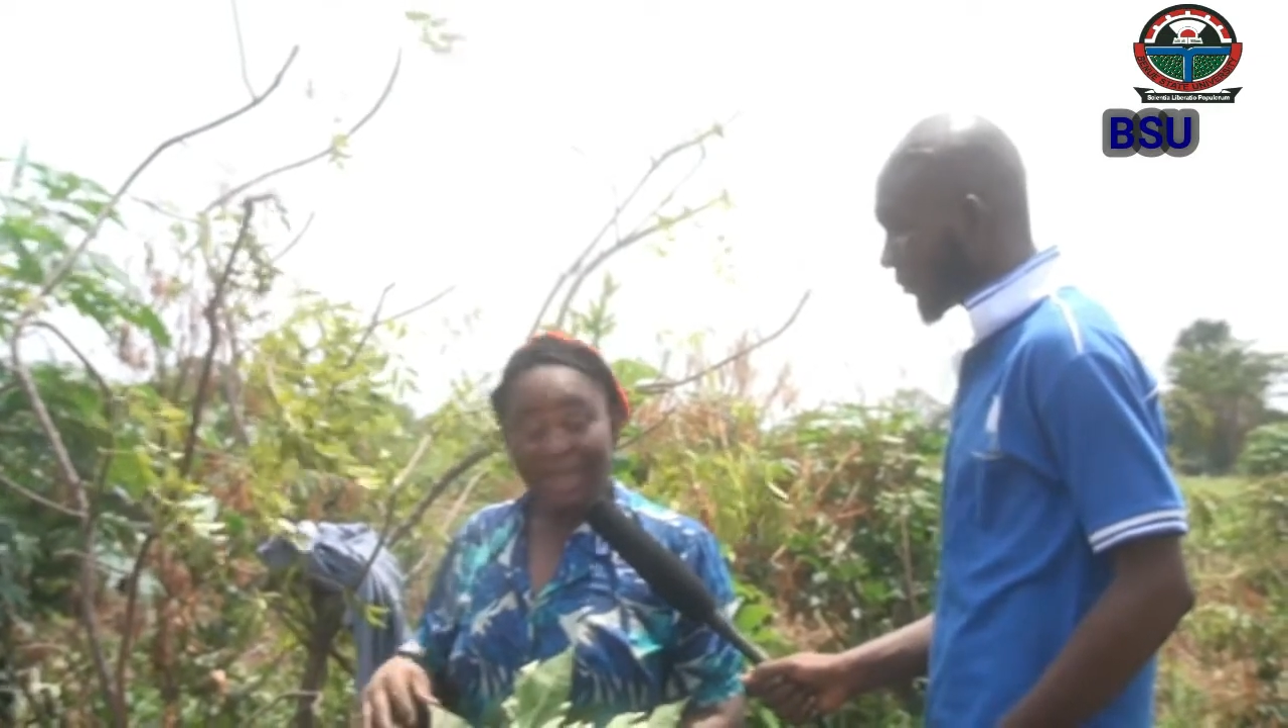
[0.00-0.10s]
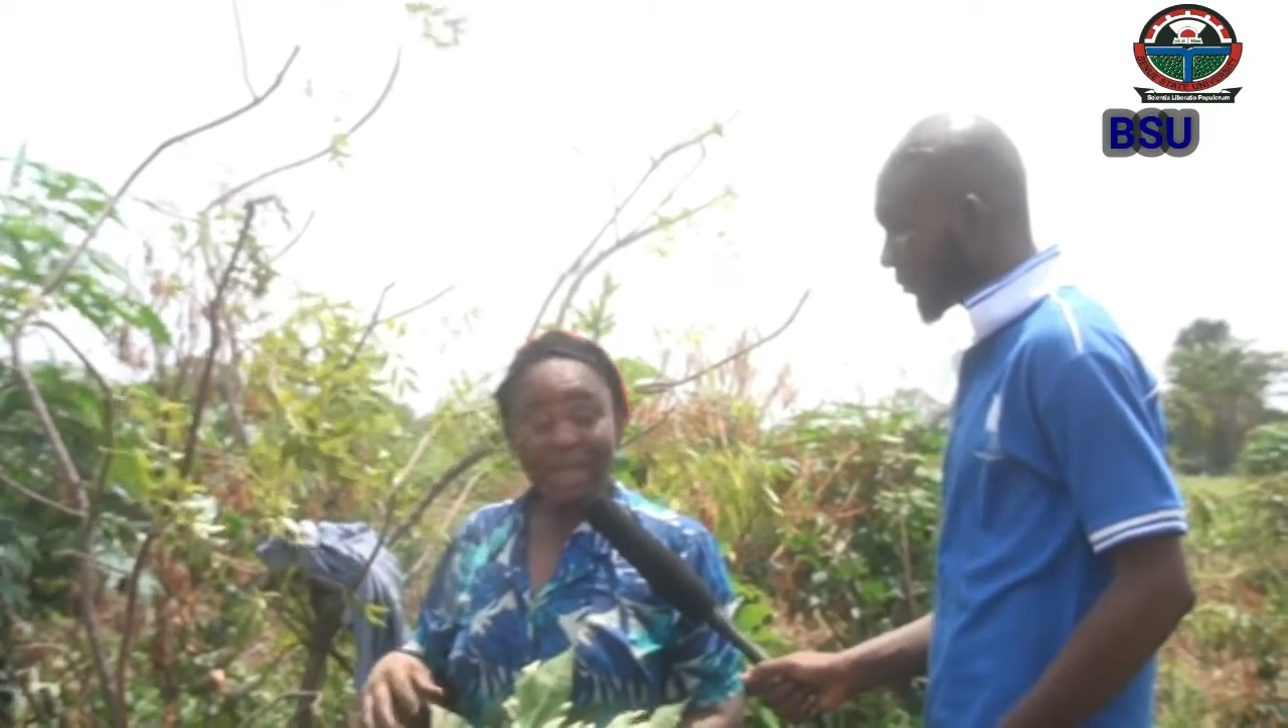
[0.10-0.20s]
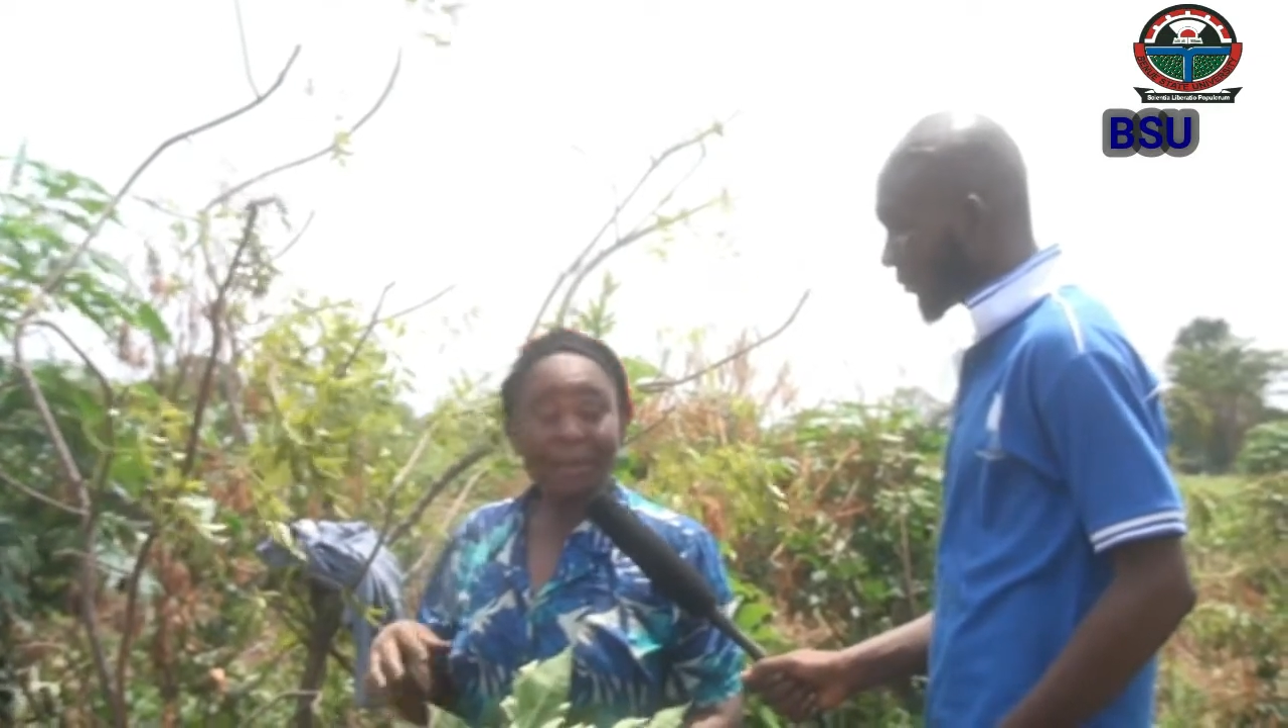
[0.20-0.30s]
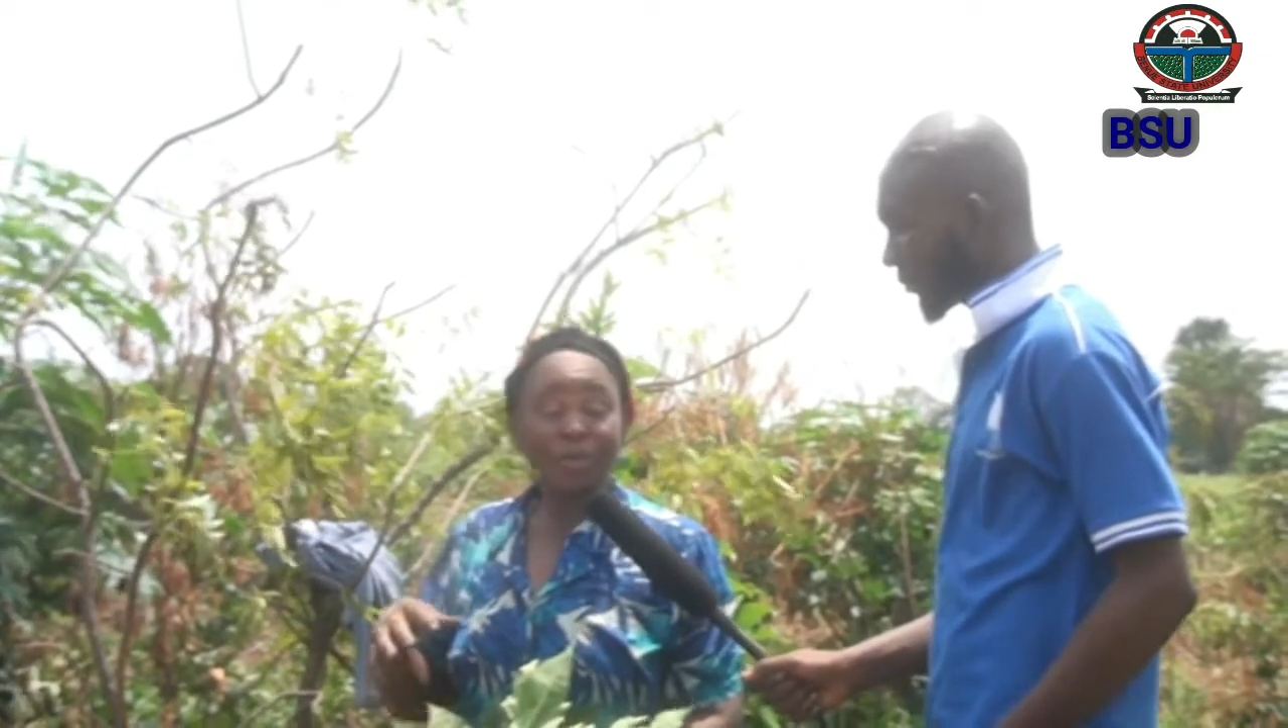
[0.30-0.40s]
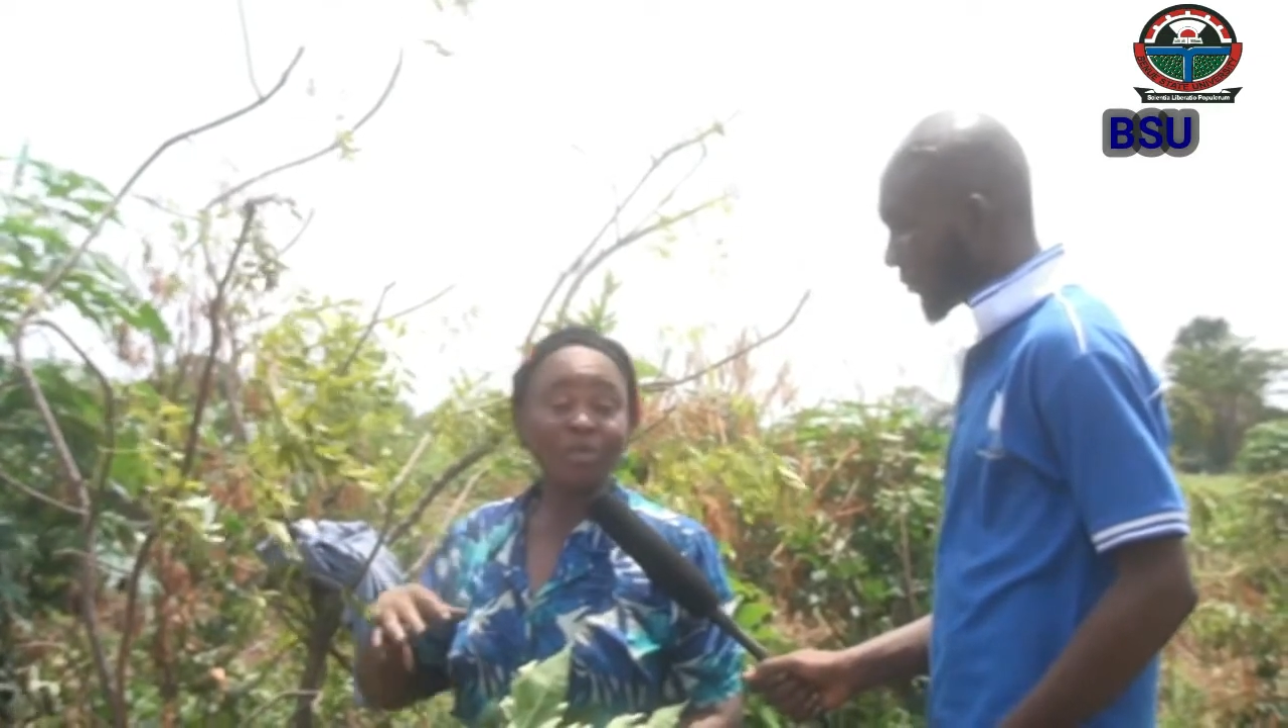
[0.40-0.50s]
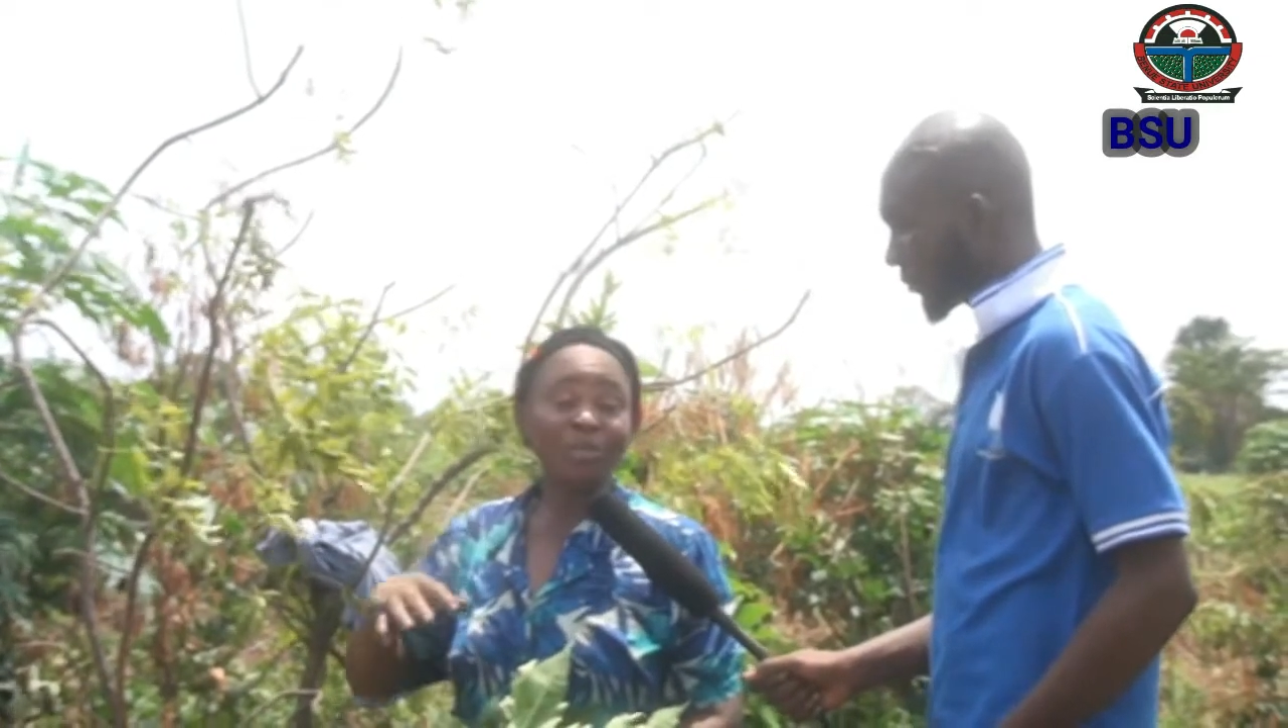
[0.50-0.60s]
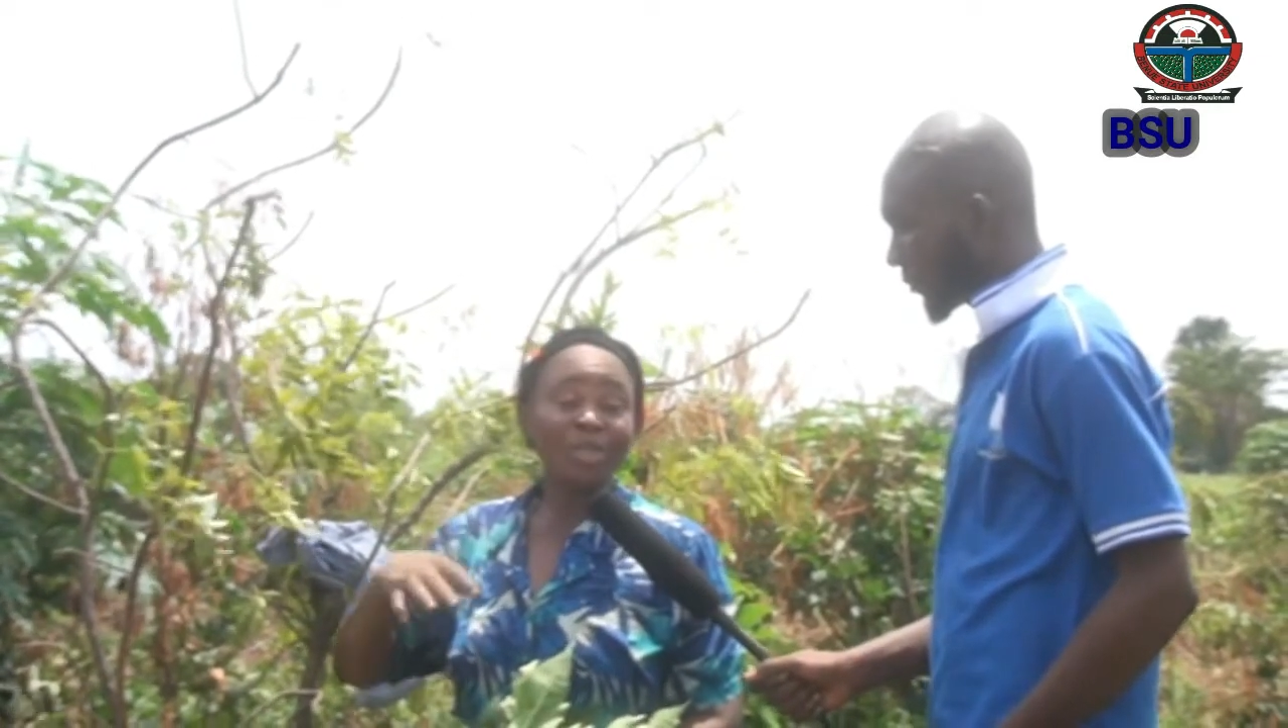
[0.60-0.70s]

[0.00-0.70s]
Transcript: but I cannot